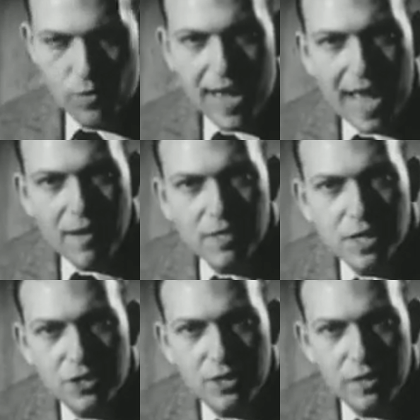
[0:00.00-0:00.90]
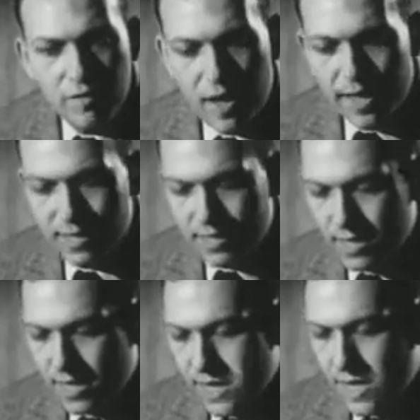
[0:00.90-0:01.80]
We have such a
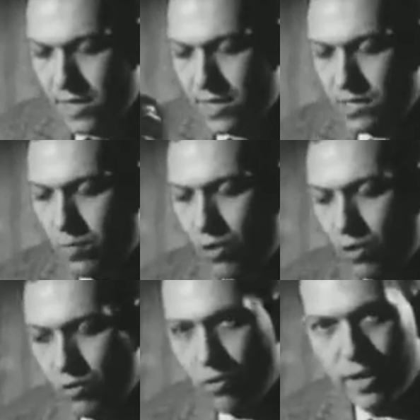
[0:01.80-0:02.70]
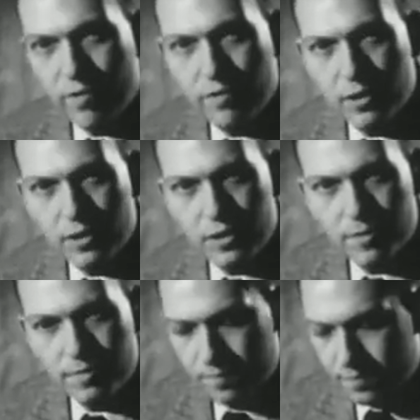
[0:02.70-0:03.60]
device in this Polaroid filter.